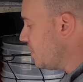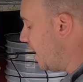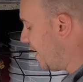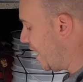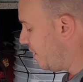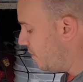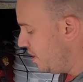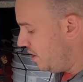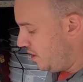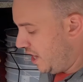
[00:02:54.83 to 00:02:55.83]
Now,
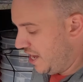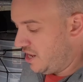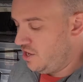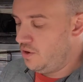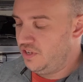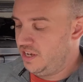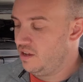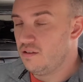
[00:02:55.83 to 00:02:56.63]
again, using